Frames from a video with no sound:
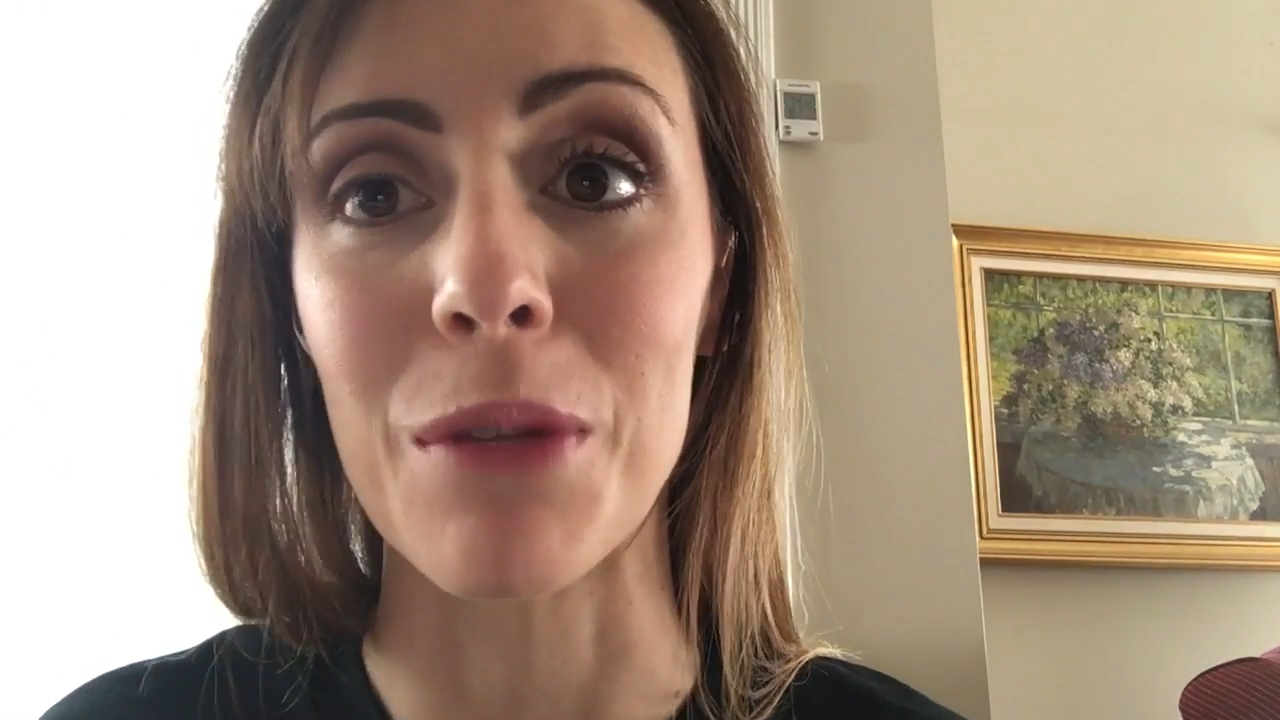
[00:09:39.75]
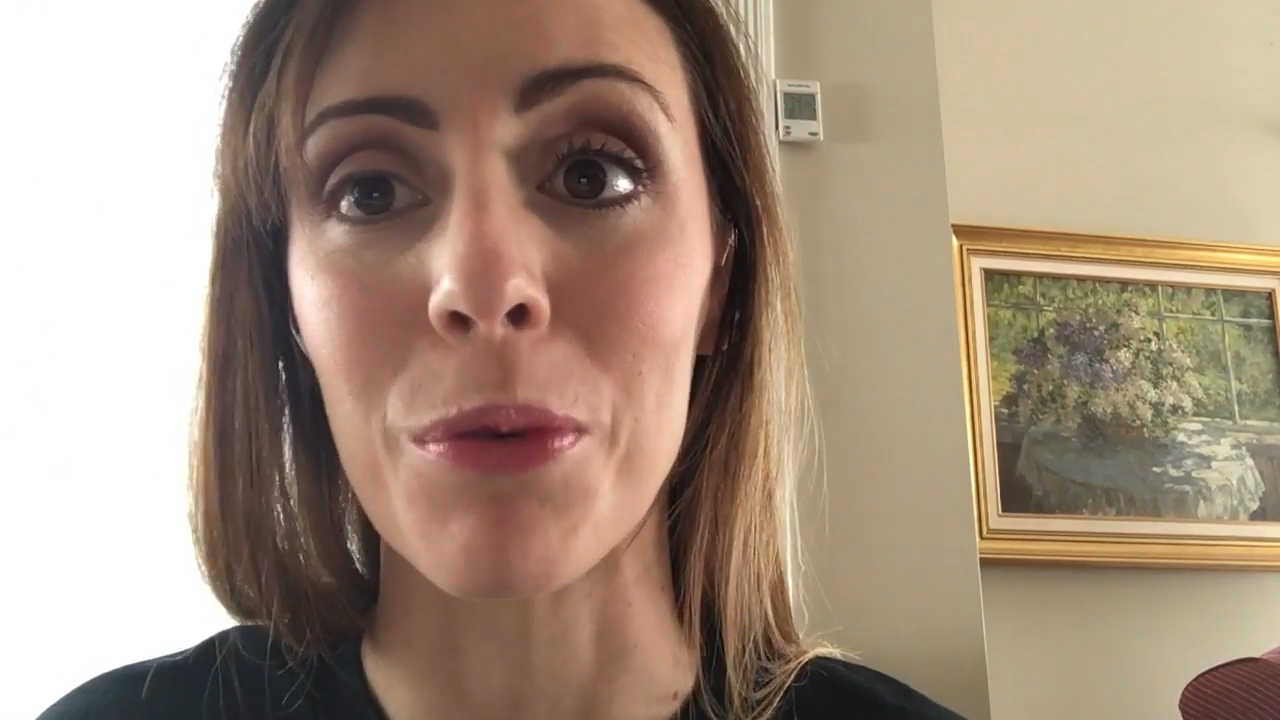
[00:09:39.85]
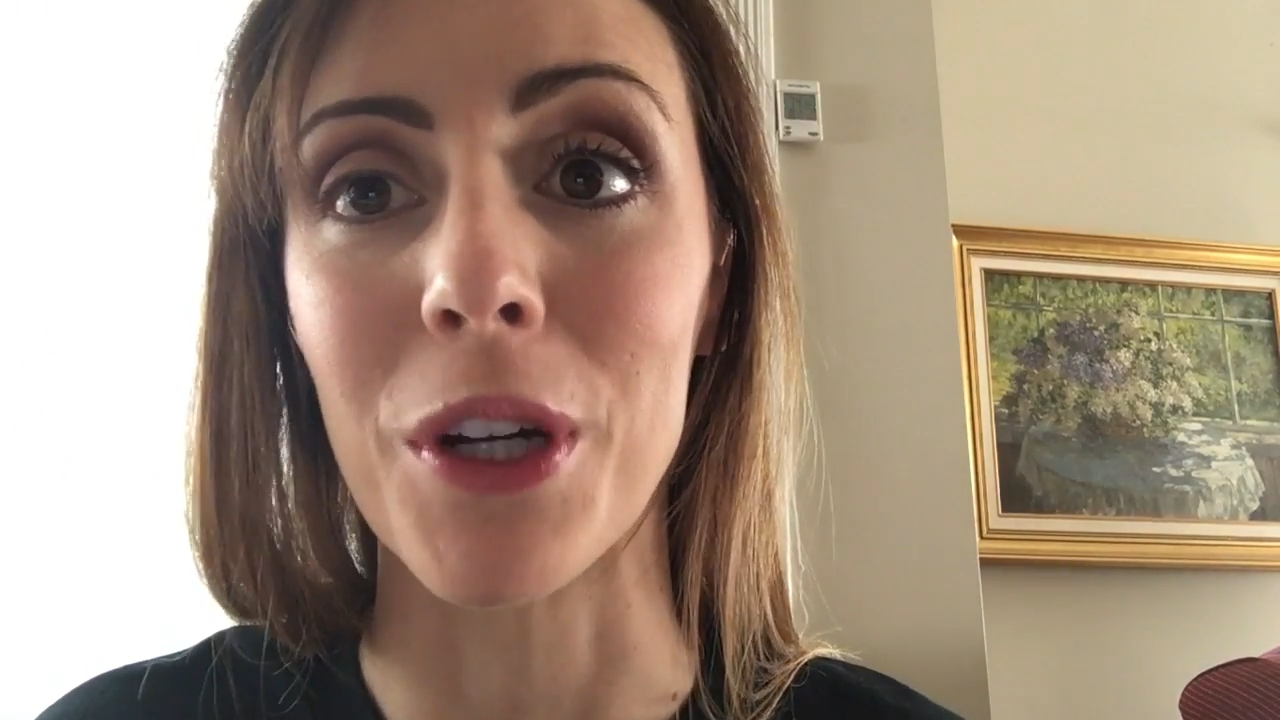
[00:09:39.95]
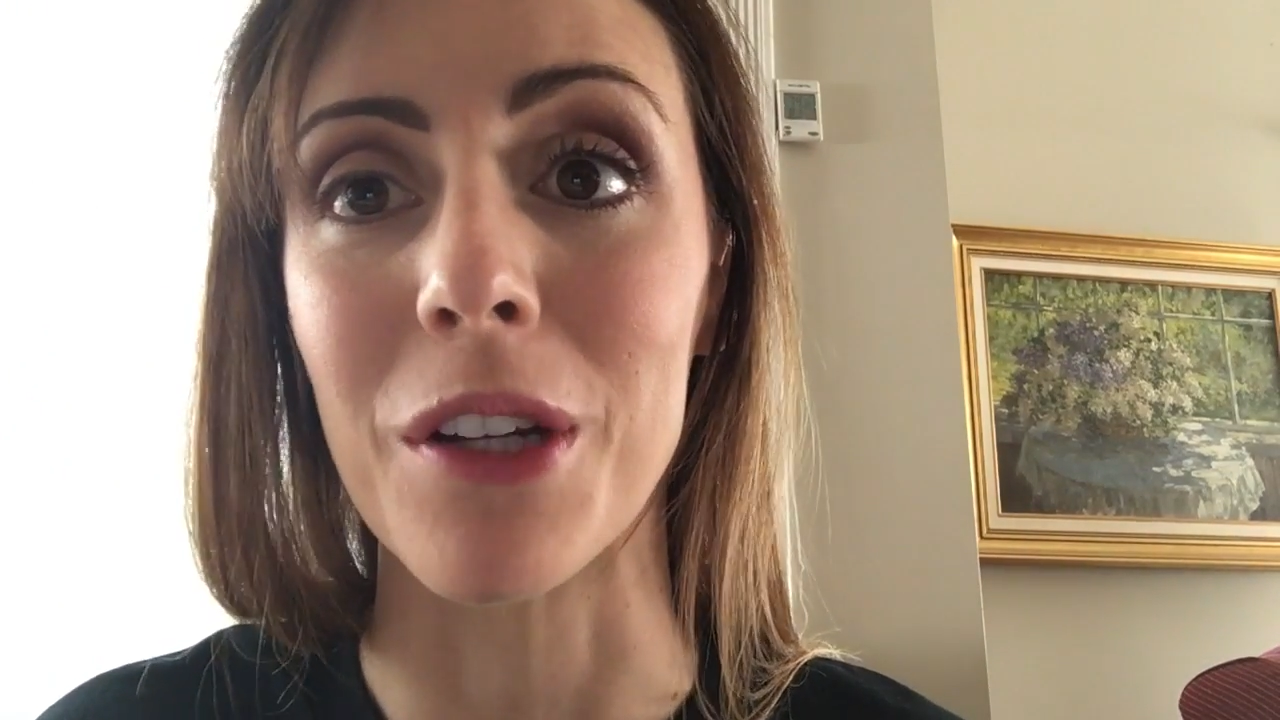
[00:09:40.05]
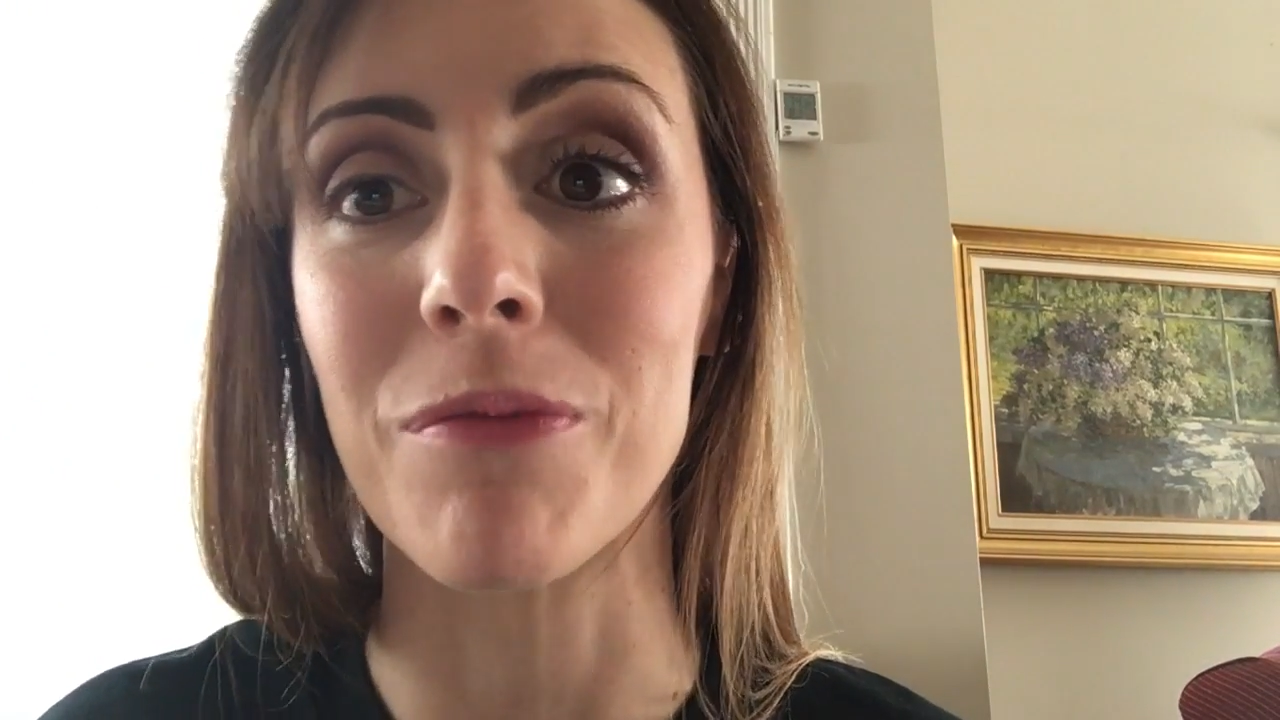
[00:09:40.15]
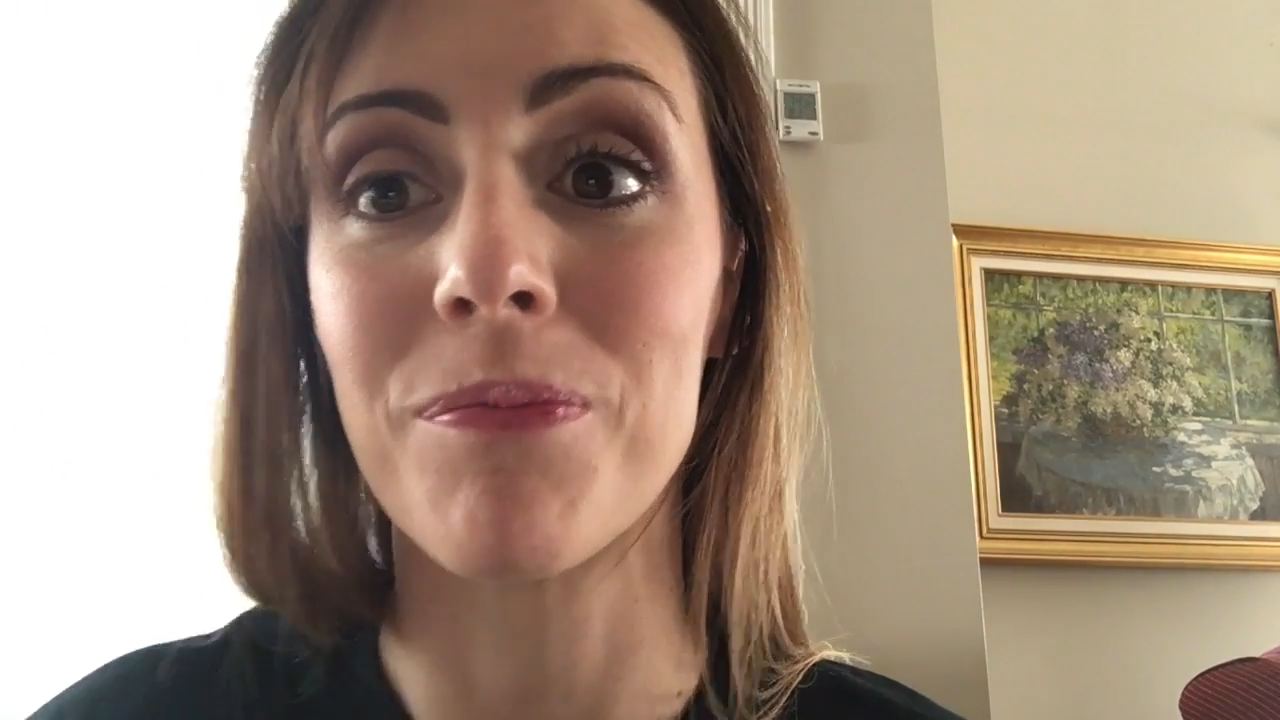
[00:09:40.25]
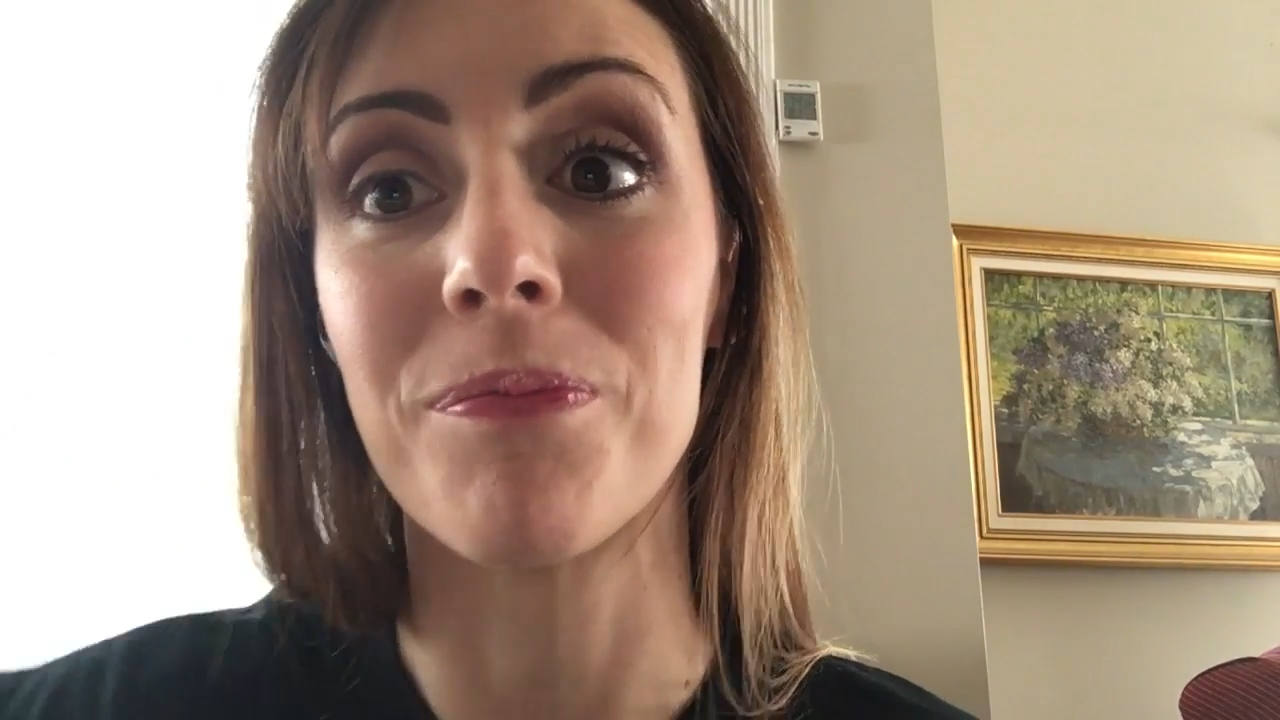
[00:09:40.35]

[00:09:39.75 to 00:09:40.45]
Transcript: the point.